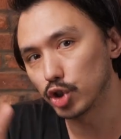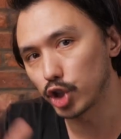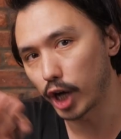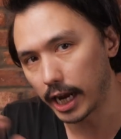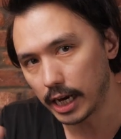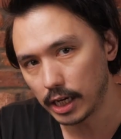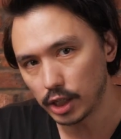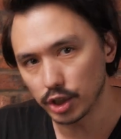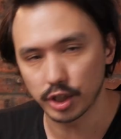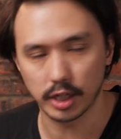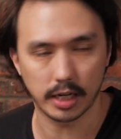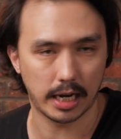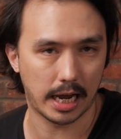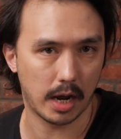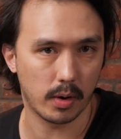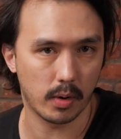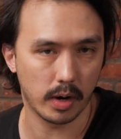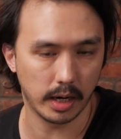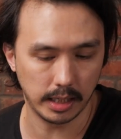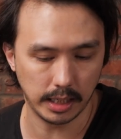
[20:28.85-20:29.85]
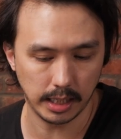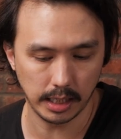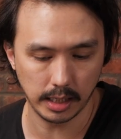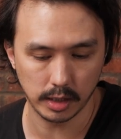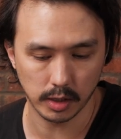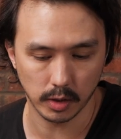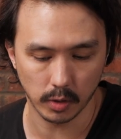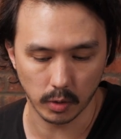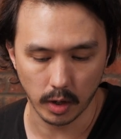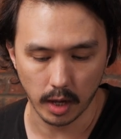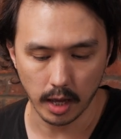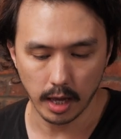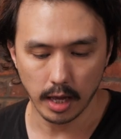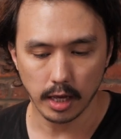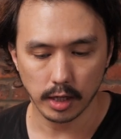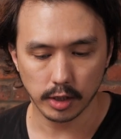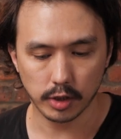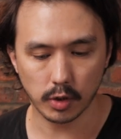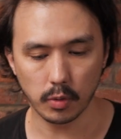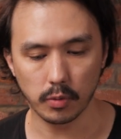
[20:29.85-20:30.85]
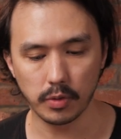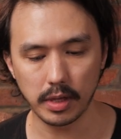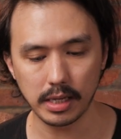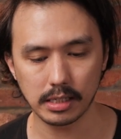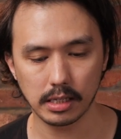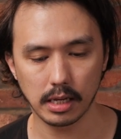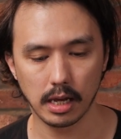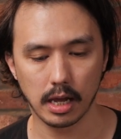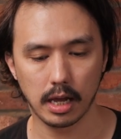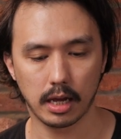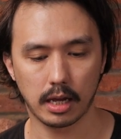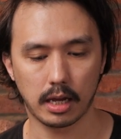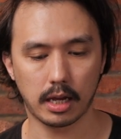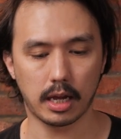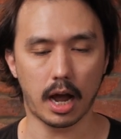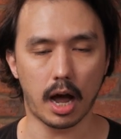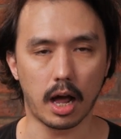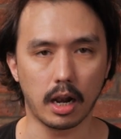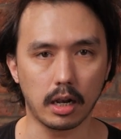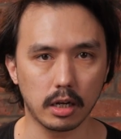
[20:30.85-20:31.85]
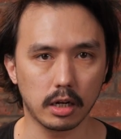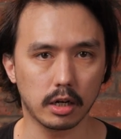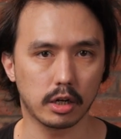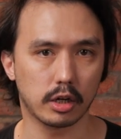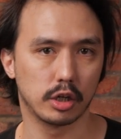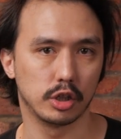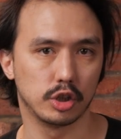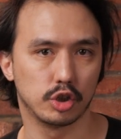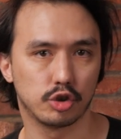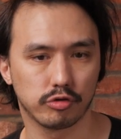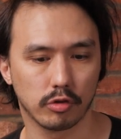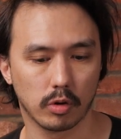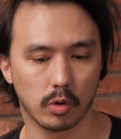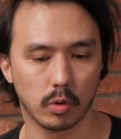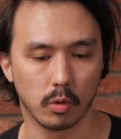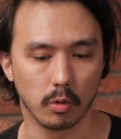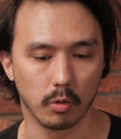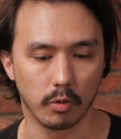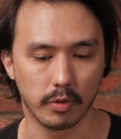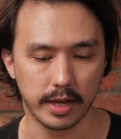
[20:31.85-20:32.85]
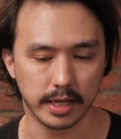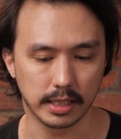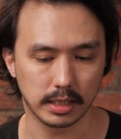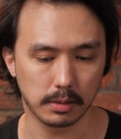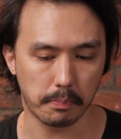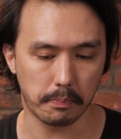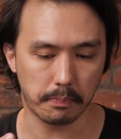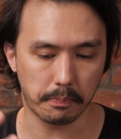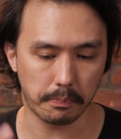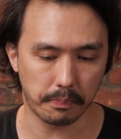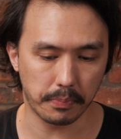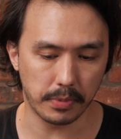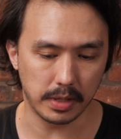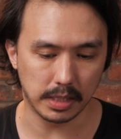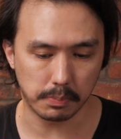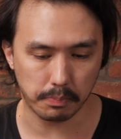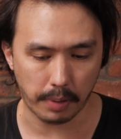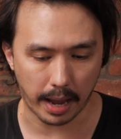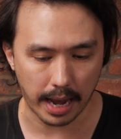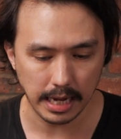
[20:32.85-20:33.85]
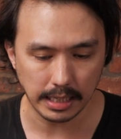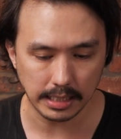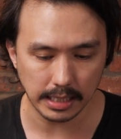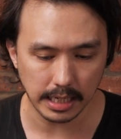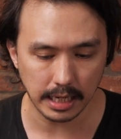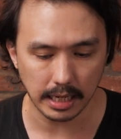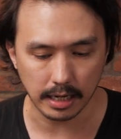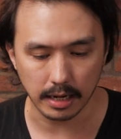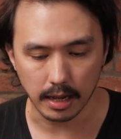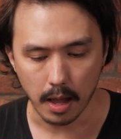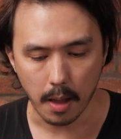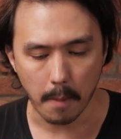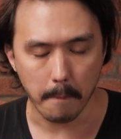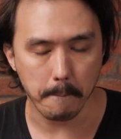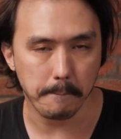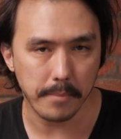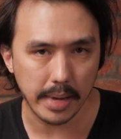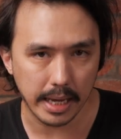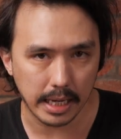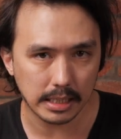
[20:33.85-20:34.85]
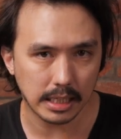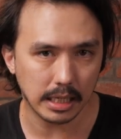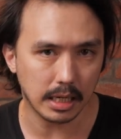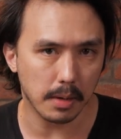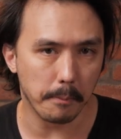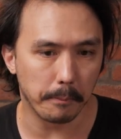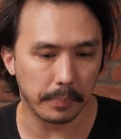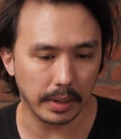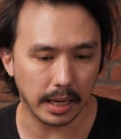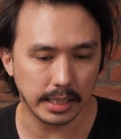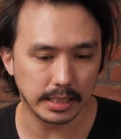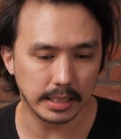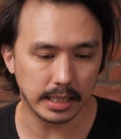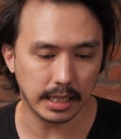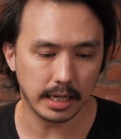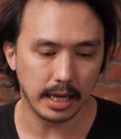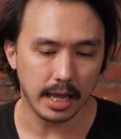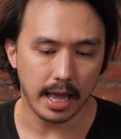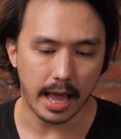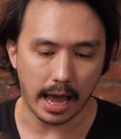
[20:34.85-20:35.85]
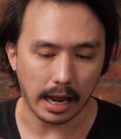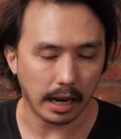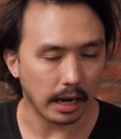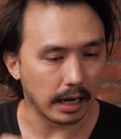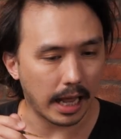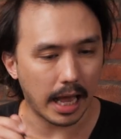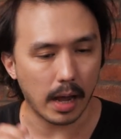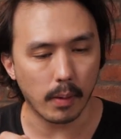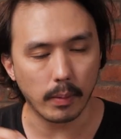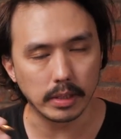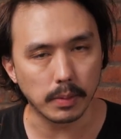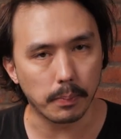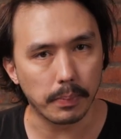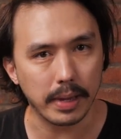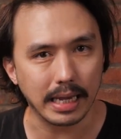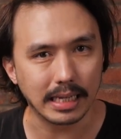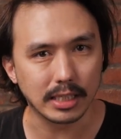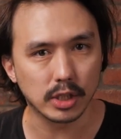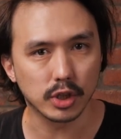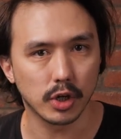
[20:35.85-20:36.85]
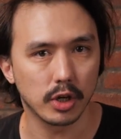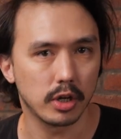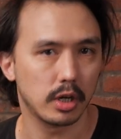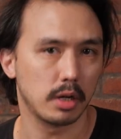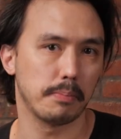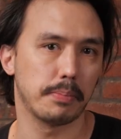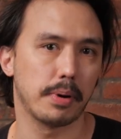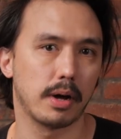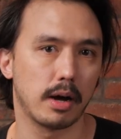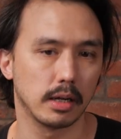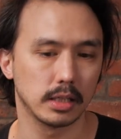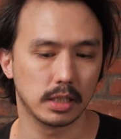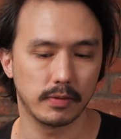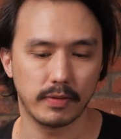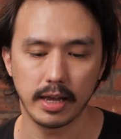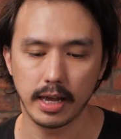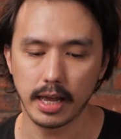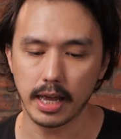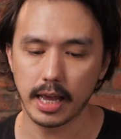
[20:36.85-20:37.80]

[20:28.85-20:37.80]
change it how I need to. So this color control, this painting and mixing and blending and allowing to pick certain parts of it